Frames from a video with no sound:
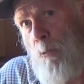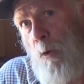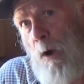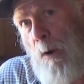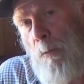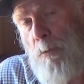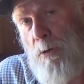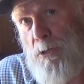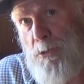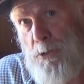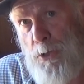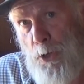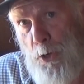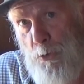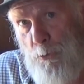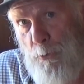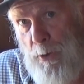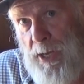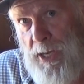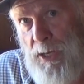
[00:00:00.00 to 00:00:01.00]
what was the
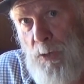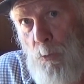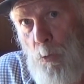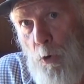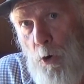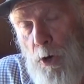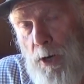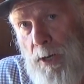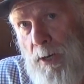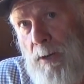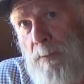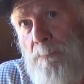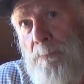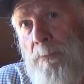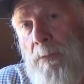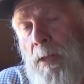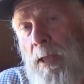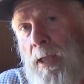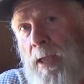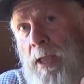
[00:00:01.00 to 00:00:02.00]
green wood
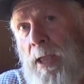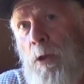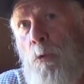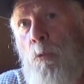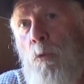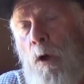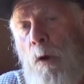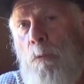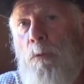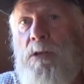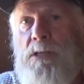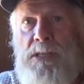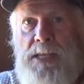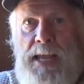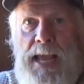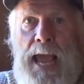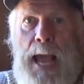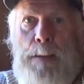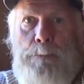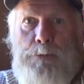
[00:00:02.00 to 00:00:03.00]
and what was
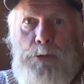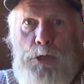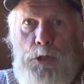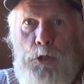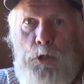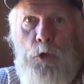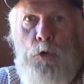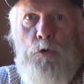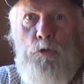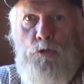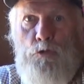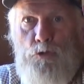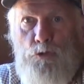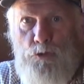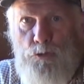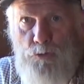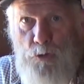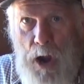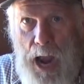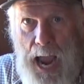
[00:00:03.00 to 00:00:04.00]
the absolute
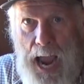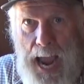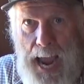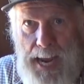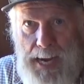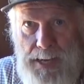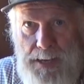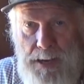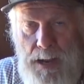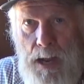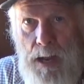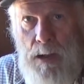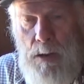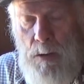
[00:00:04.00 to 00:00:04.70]
dried